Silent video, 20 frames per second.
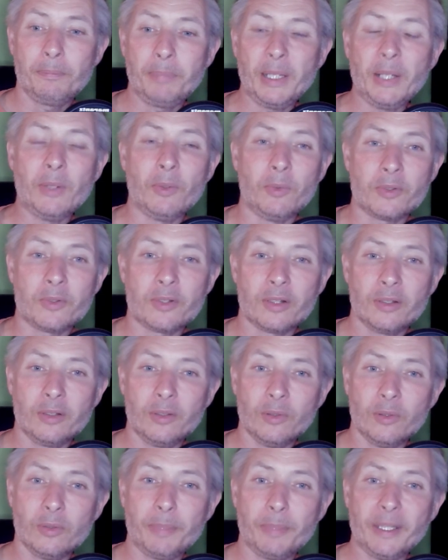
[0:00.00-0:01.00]
business
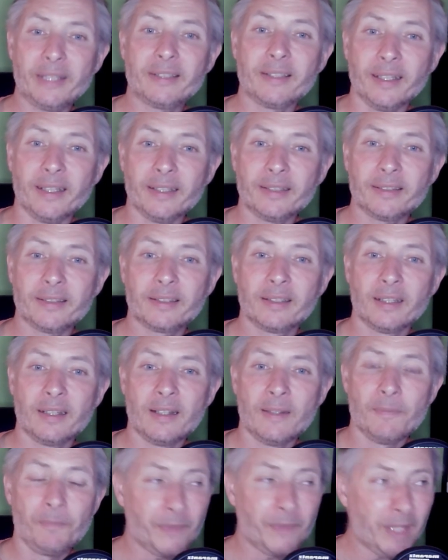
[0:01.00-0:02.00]
and you can
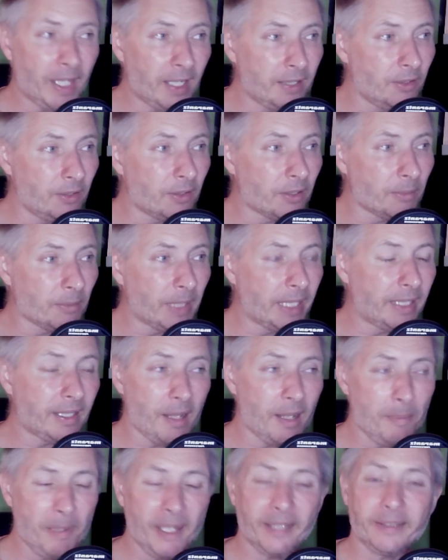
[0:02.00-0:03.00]
make it a passive
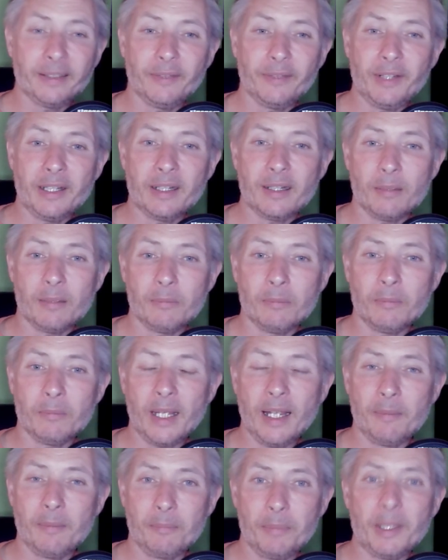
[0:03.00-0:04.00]
income and beyond.
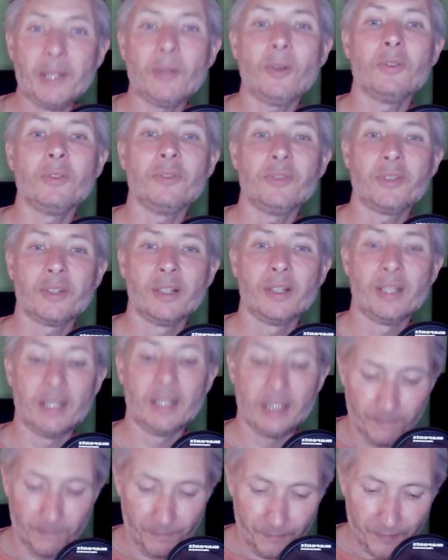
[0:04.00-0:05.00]

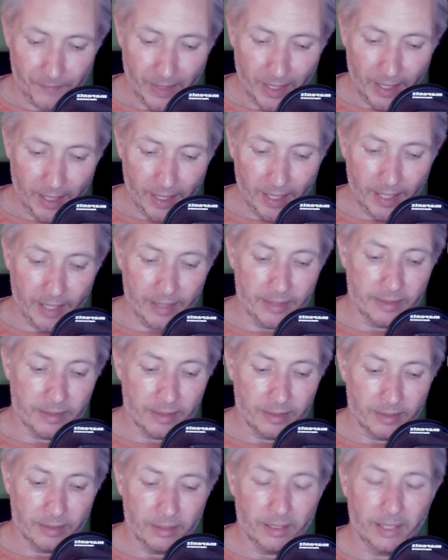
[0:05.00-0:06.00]
And it's going to
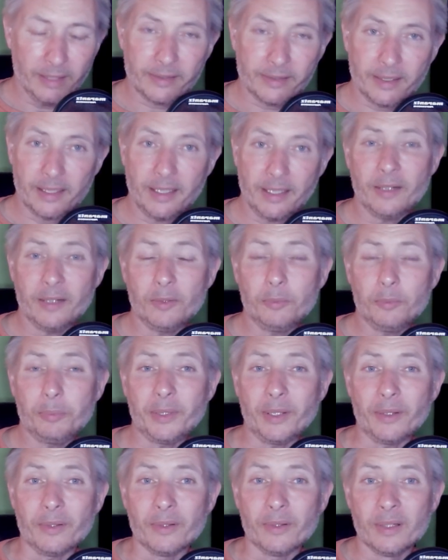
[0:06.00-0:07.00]
help you,
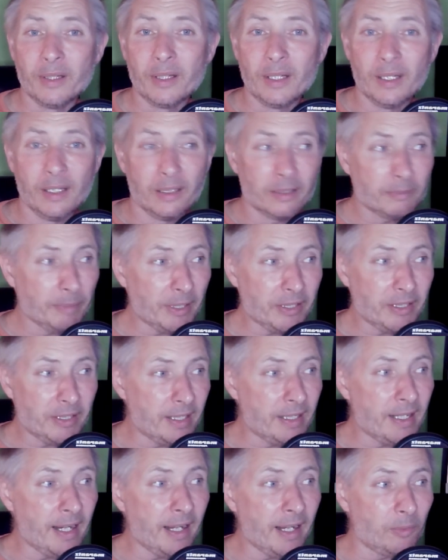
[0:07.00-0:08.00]
especially now with this
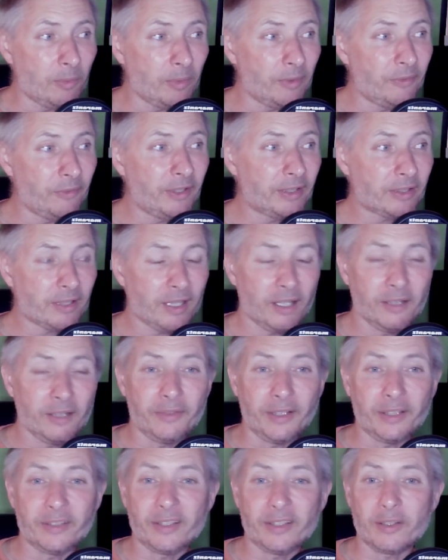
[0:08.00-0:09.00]
COVID situation.
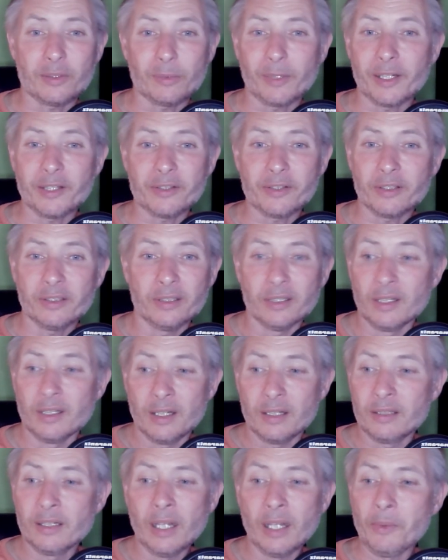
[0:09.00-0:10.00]
No one knows
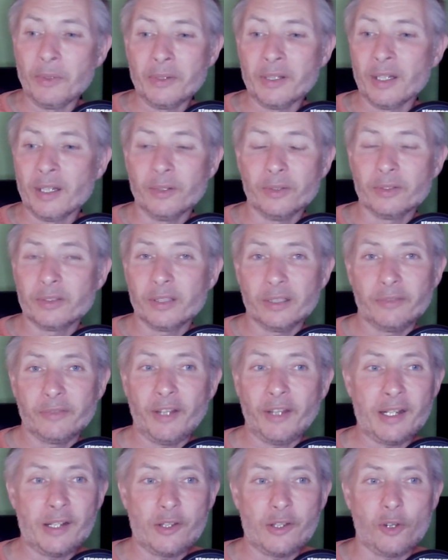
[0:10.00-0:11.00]
if any job's
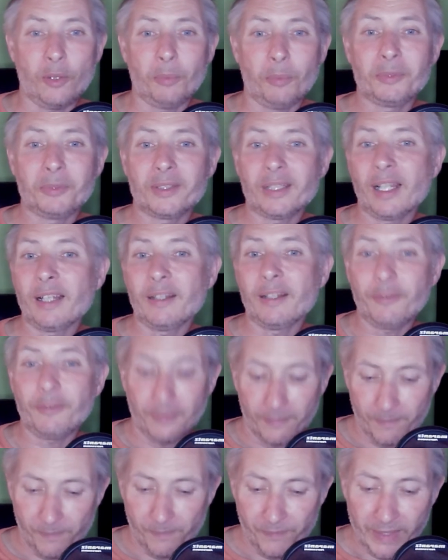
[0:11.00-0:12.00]
safe. So
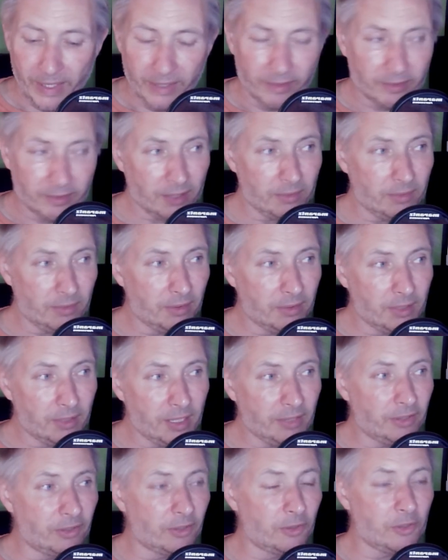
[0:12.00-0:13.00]
this is a good
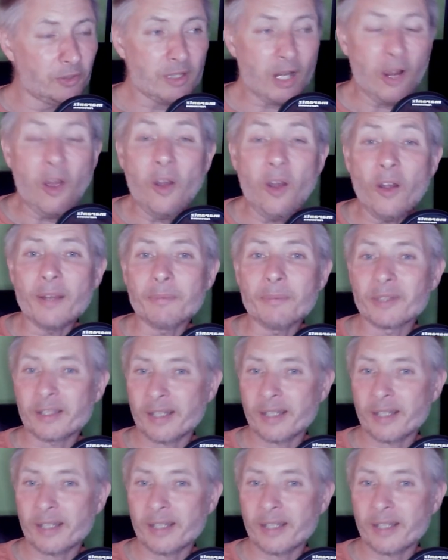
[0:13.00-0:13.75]
time to tap into that.